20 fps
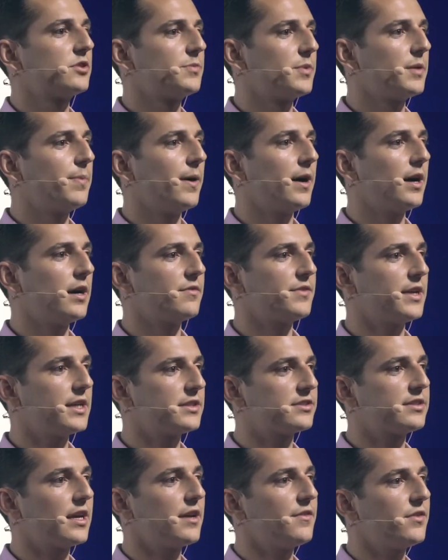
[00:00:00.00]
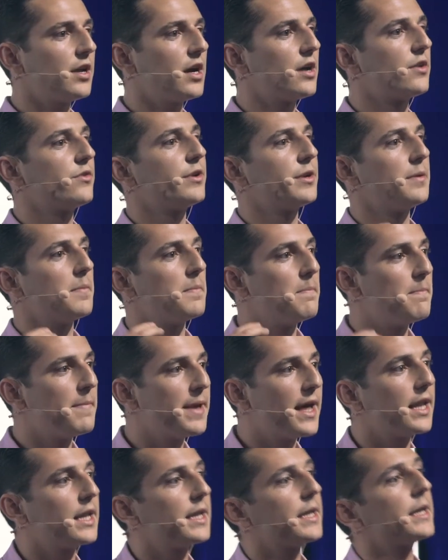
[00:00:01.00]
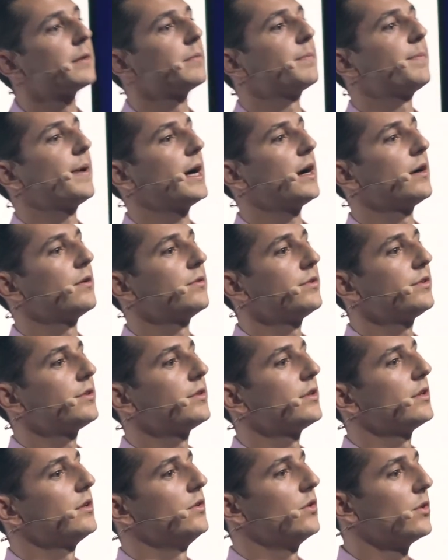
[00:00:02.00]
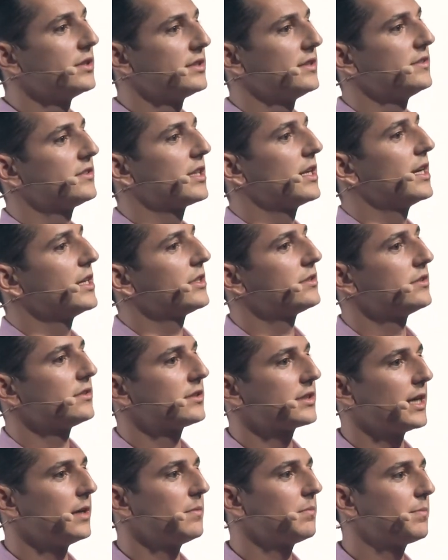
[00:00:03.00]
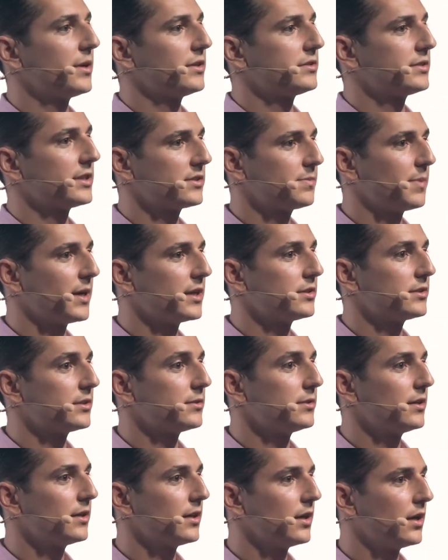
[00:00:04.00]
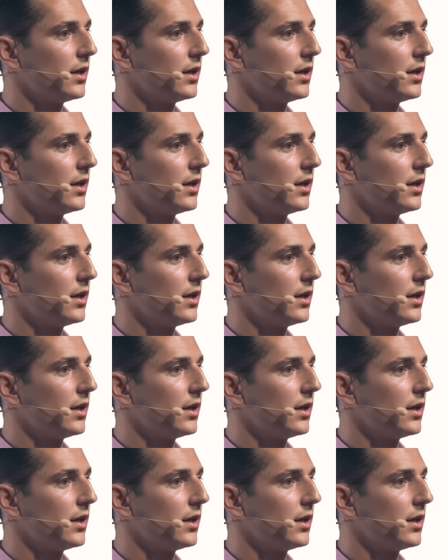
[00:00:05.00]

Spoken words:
to be part of their £700 million noise insulation scheme post-expansion,